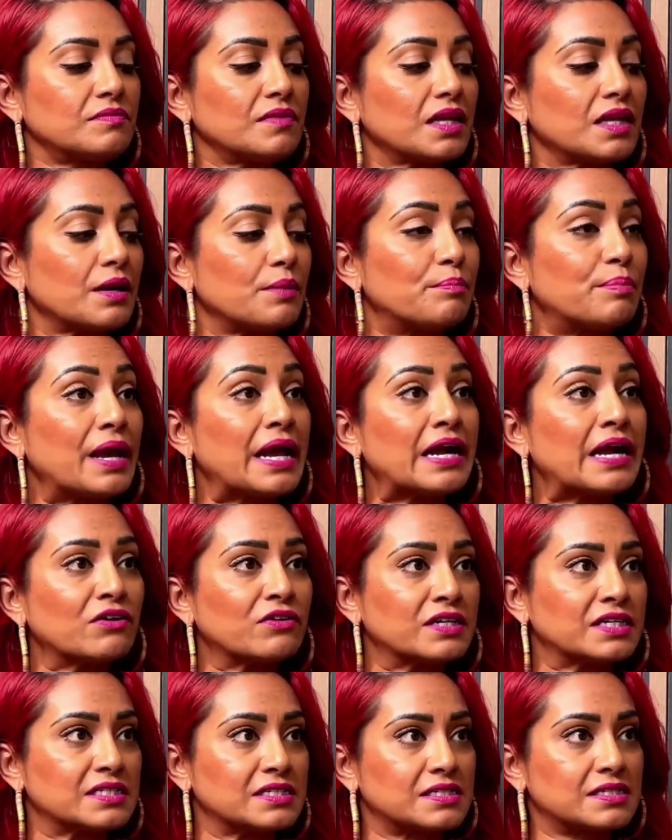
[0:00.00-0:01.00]

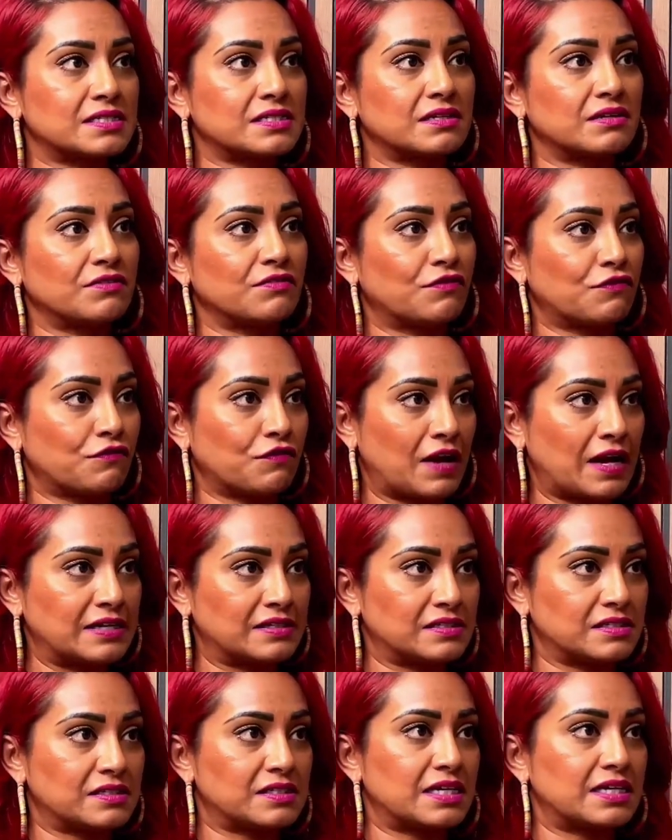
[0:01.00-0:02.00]
parents'
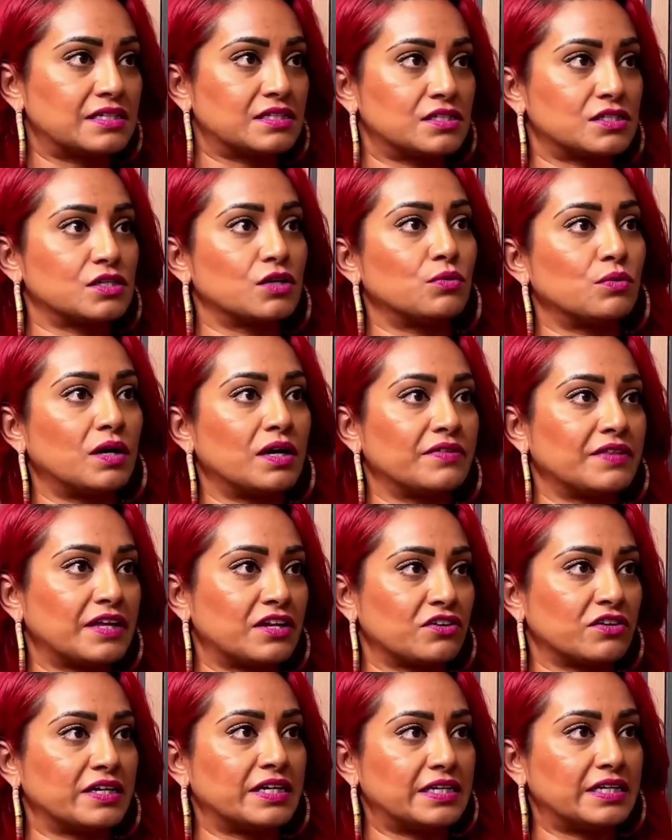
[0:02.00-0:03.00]
friends and so on that are
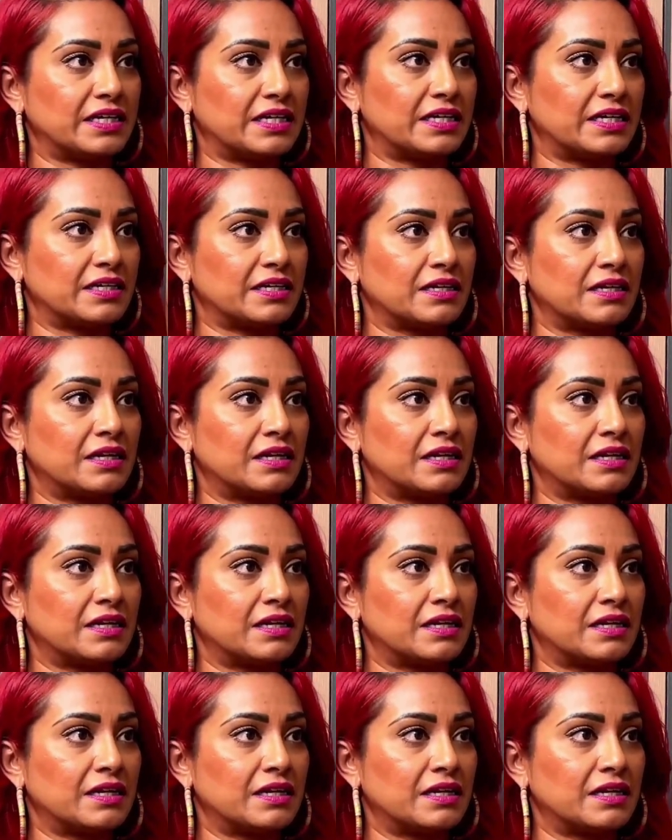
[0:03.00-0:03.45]
Indian,